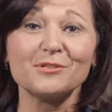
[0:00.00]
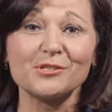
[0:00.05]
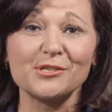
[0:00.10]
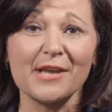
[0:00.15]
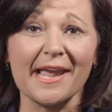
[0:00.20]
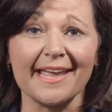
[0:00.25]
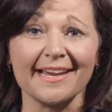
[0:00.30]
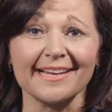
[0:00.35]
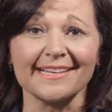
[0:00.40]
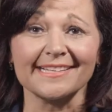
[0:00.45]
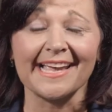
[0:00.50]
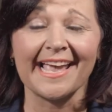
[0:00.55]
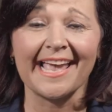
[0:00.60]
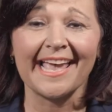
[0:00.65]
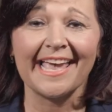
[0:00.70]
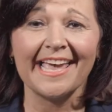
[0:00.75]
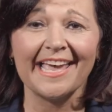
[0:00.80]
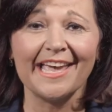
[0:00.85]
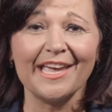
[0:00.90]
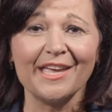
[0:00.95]
Janet,
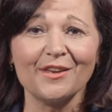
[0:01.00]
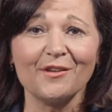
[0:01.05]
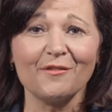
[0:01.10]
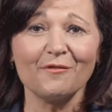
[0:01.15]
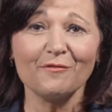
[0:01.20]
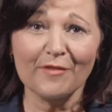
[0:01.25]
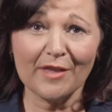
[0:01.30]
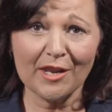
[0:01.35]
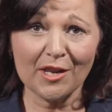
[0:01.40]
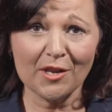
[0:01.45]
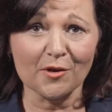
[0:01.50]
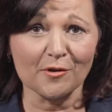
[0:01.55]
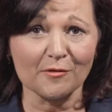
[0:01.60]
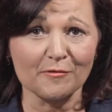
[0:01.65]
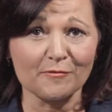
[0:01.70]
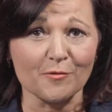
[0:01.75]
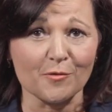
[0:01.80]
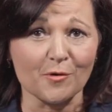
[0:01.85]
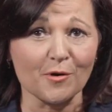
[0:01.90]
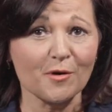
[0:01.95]
and video
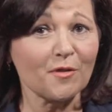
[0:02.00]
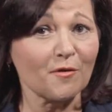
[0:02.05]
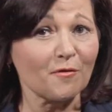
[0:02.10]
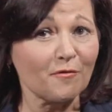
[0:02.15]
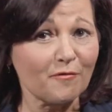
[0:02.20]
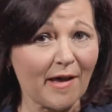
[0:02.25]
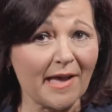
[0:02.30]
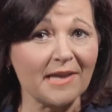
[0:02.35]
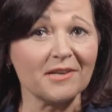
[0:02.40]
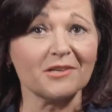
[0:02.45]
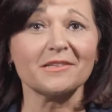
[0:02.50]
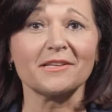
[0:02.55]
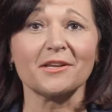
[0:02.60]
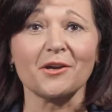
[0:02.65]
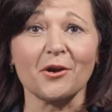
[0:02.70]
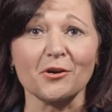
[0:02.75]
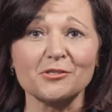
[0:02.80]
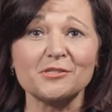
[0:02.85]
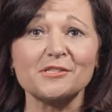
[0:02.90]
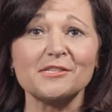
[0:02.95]
for the final in
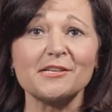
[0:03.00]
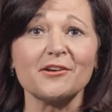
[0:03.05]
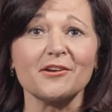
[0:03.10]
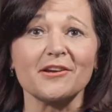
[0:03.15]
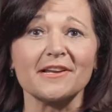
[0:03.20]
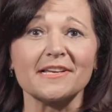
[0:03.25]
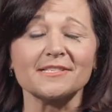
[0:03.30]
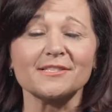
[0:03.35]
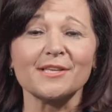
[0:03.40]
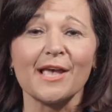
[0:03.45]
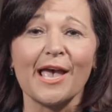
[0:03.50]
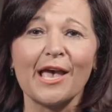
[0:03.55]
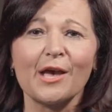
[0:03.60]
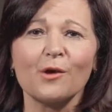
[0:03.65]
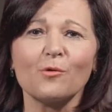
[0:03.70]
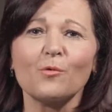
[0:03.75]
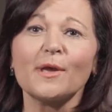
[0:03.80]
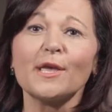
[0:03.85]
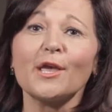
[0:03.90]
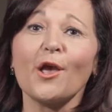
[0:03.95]
our series,
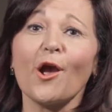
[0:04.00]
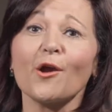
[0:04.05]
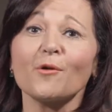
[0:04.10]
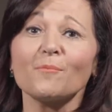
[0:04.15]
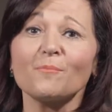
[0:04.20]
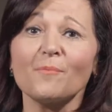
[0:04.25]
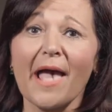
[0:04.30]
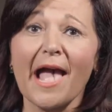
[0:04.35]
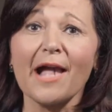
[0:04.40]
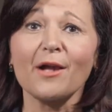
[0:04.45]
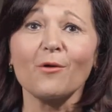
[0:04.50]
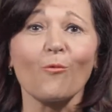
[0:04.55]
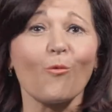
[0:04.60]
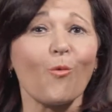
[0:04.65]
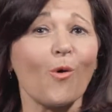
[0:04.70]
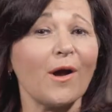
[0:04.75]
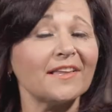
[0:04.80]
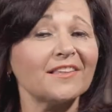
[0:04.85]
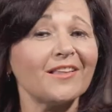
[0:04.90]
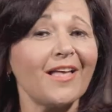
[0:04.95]
we are back
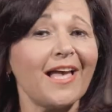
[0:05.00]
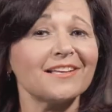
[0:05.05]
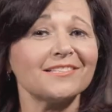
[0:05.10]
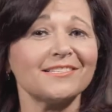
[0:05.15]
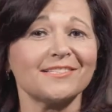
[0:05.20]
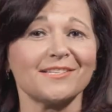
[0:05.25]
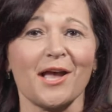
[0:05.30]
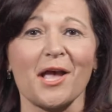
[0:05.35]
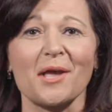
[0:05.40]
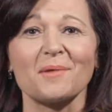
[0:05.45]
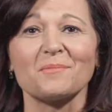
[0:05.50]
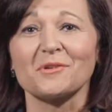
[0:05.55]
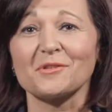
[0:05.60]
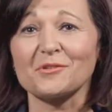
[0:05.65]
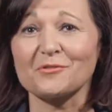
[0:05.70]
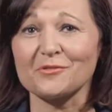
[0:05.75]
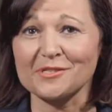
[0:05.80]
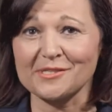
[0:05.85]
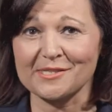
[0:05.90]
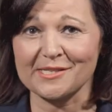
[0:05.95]
one last time
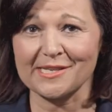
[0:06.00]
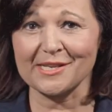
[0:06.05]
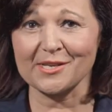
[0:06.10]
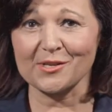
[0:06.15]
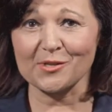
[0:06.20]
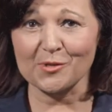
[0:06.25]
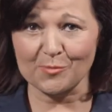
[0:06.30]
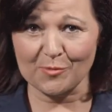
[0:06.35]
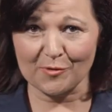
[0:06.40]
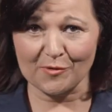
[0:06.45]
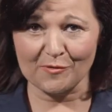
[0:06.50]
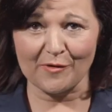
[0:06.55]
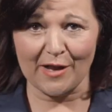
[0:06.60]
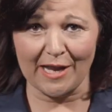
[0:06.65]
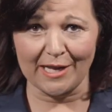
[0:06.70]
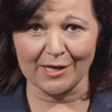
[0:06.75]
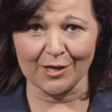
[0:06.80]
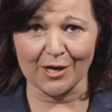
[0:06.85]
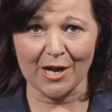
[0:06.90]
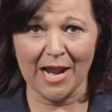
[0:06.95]
with Christina, the
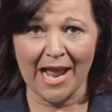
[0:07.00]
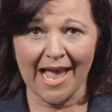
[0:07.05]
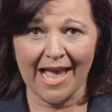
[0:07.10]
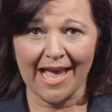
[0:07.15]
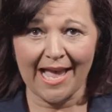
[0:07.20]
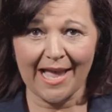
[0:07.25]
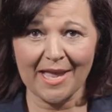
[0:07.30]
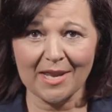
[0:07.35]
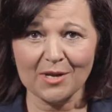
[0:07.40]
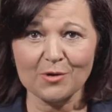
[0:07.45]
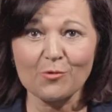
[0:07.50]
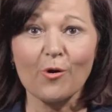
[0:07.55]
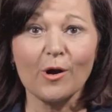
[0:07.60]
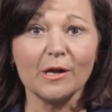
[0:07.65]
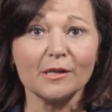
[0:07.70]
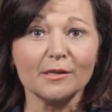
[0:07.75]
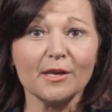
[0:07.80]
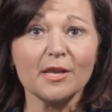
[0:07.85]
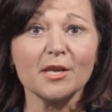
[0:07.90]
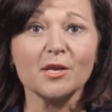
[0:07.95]
provider, and
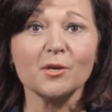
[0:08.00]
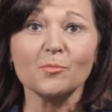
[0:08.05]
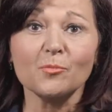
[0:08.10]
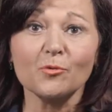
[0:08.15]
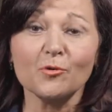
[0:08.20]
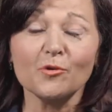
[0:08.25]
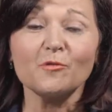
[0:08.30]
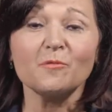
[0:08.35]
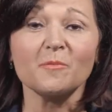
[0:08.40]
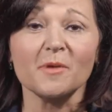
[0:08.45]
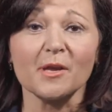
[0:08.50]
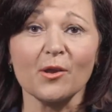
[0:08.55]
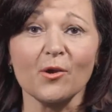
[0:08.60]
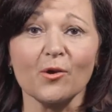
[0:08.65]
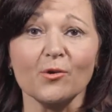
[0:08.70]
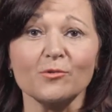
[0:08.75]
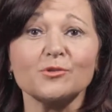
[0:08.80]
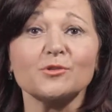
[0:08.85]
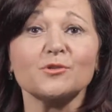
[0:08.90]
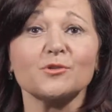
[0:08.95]
quality improvement
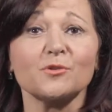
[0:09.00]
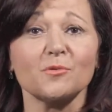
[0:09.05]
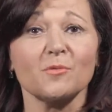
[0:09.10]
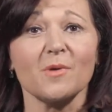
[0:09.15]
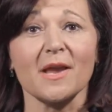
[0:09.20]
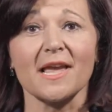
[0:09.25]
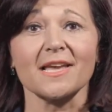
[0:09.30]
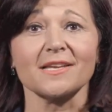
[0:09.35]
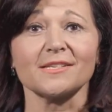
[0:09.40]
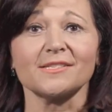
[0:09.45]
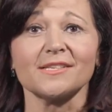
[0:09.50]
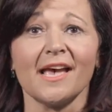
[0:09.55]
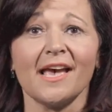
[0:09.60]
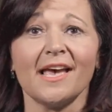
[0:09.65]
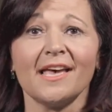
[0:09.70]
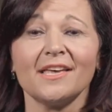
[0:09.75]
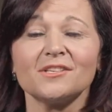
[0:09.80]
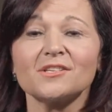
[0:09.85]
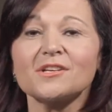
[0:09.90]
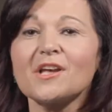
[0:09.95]
coach, Therese,
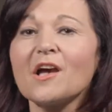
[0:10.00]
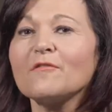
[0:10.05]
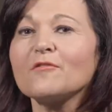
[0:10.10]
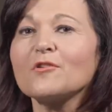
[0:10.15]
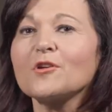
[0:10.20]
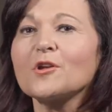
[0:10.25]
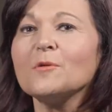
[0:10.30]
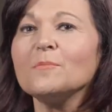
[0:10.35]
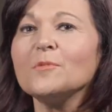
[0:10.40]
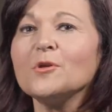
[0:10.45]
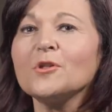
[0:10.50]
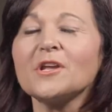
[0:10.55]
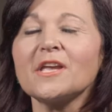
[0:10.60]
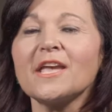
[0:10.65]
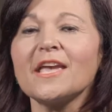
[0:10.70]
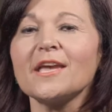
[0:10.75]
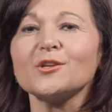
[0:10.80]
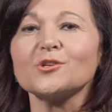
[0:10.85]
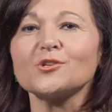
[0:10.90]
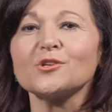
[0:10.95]
to cover
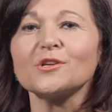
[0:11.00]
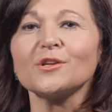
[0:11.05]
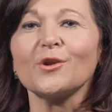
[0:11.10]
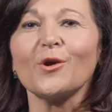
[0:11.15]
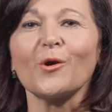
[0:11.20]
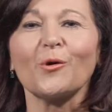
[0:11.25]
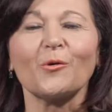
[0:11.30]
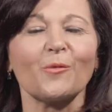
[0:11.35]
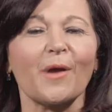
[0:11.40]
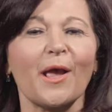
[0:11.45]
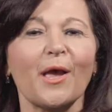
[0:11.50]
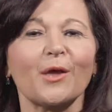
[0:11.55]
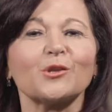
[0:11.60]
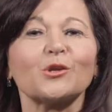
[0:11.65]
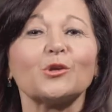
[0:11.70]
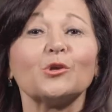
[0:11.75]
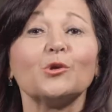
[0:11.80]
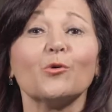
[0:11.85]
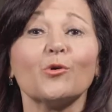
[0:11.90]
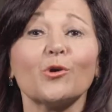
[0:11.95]
communication
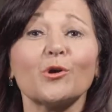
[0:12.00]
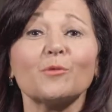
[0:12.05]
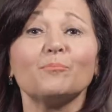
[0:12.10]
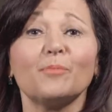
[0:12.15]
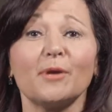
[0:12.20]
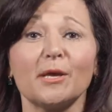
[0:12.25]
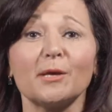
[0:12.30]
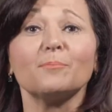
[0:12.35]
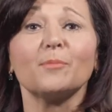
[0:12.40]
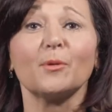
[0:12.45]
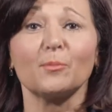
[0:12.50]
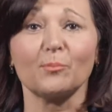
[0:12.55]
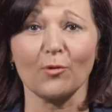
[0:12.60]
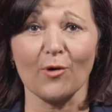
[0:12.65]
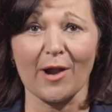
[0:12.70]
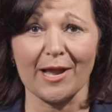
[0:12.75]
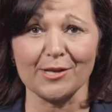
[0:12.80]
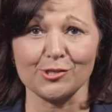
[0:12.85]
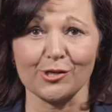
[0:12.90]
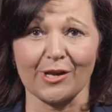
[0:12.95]
around your PIP
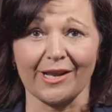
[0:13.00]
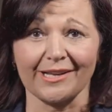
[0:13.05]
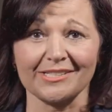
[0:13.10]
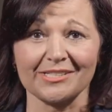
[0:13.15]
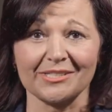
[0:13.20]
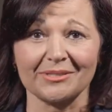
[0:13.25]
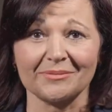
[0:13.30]
project.